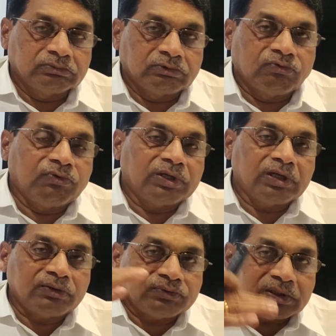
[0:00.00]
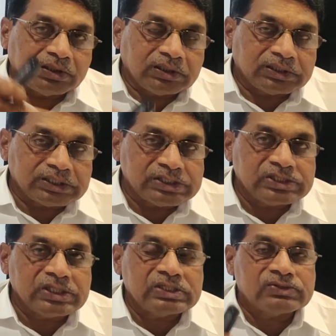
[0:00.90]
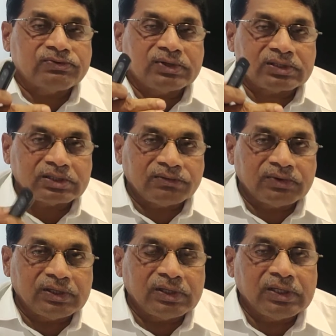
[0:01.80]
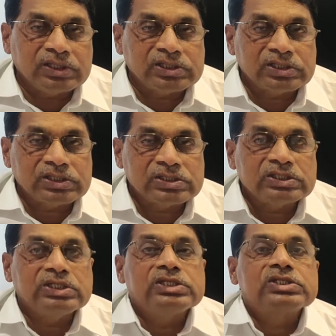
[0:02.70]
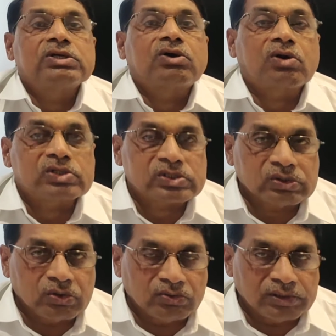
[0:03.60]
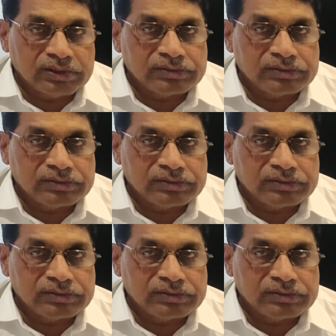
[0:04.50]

One of the reasons for the variations is crossing over.